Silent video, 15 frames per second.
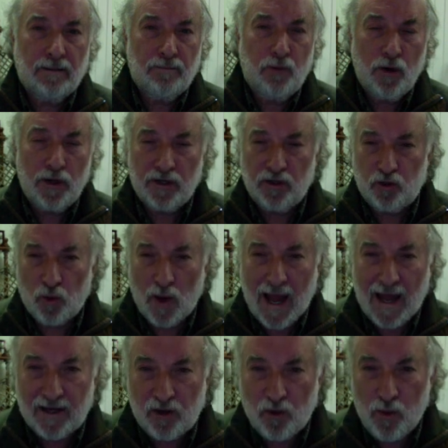putting
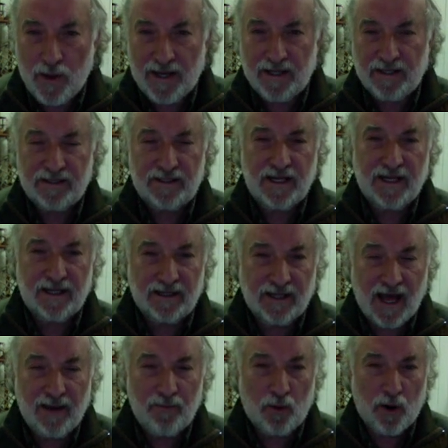drag queens in
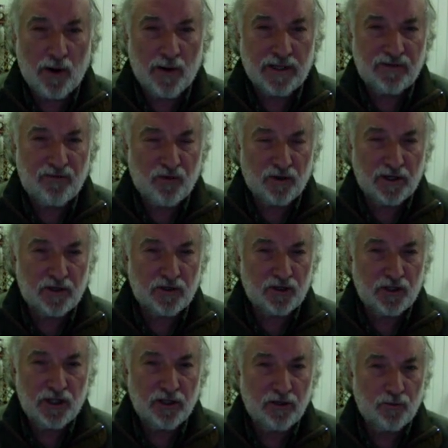libraries for little
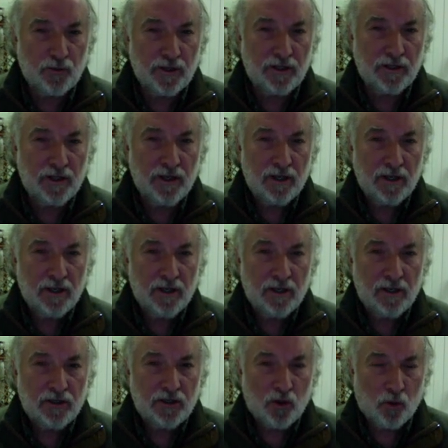children
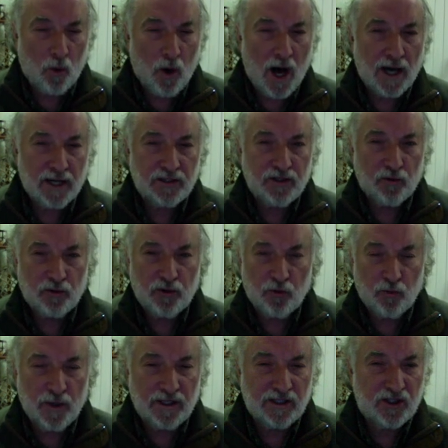to watch or to
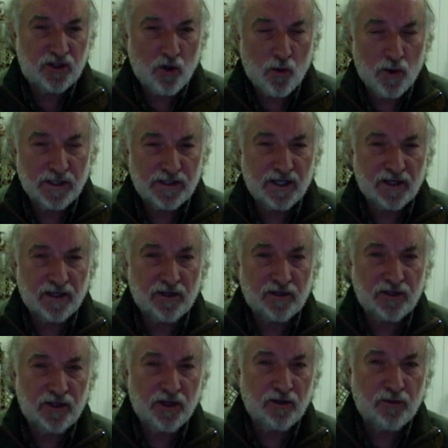read stories to little
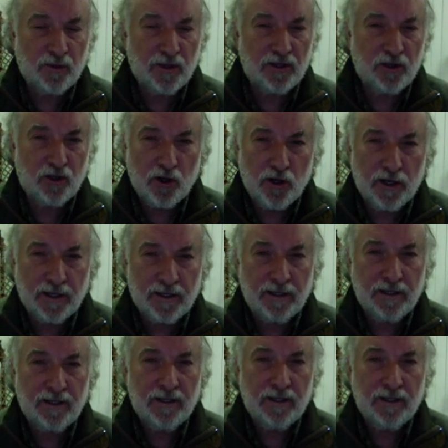children good